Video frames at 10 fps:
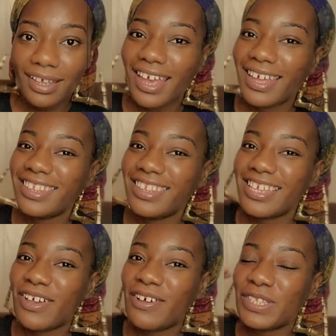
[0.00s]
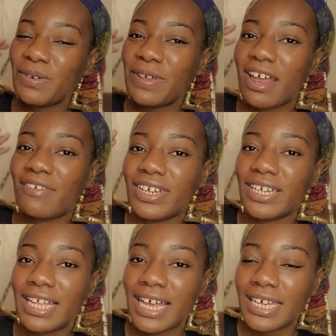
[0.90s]
And that's also when I
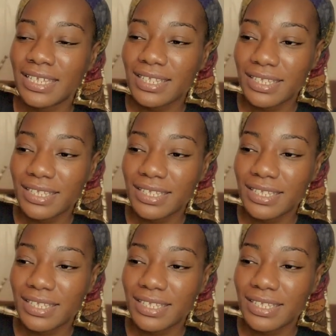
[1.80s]
realized,